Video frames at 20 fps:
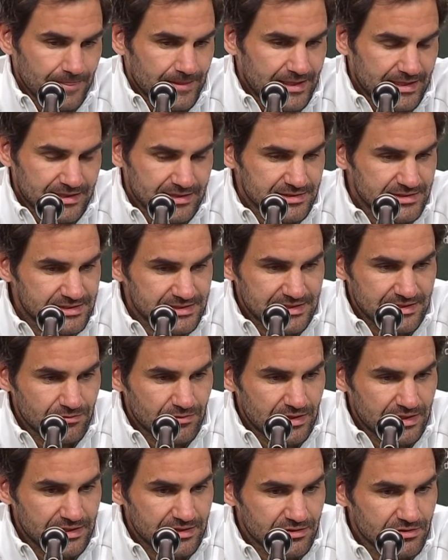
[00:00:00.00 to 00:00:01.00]
I can see
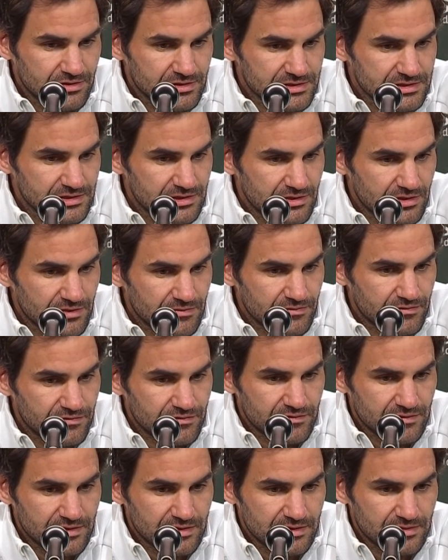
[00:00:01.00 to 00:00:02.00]
why he caused a lot
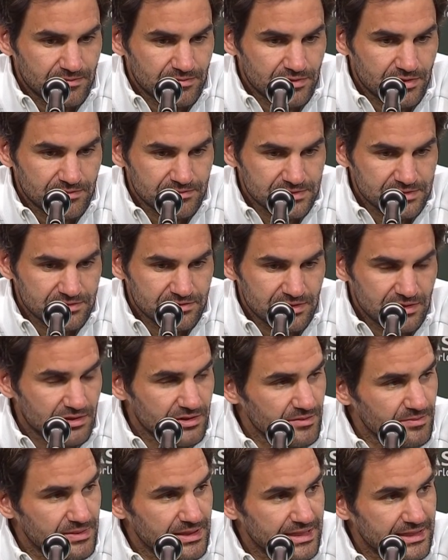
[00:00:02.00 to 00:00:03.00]
of problems to a lot
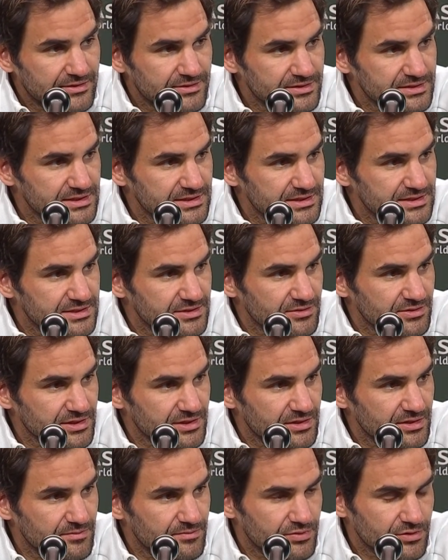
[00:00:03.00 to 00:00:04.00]
of players, and he's only
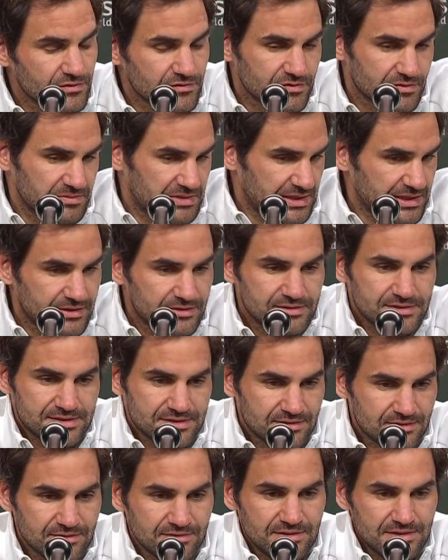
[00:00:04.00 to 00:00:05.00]
going to improve from here,
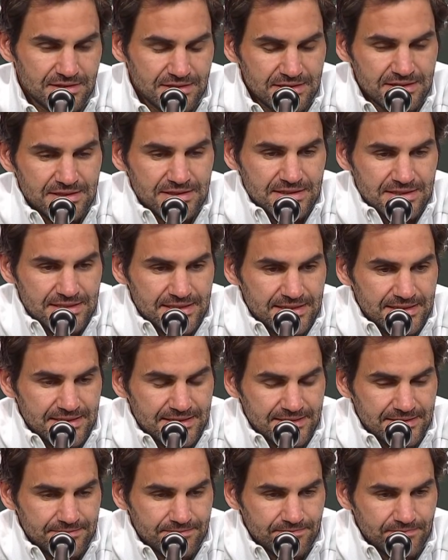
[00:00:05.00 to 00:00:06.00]
so
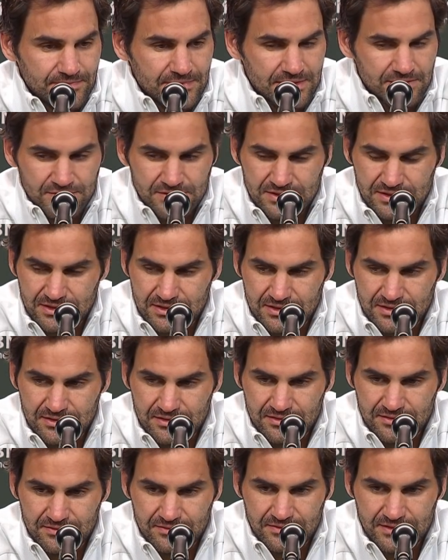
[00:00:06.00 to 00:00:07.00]
it was
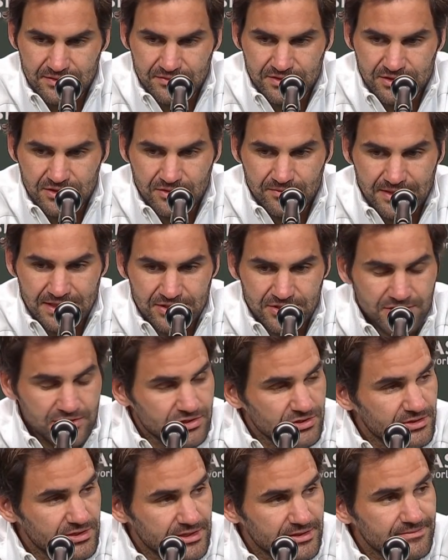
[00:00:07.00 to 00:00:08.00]
a good match. I
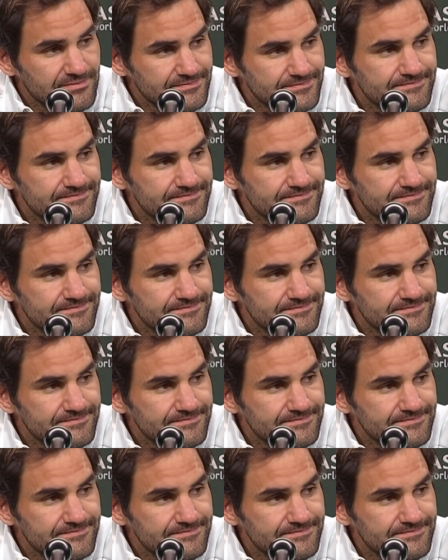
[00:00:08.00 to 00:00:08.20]
enjoyed it.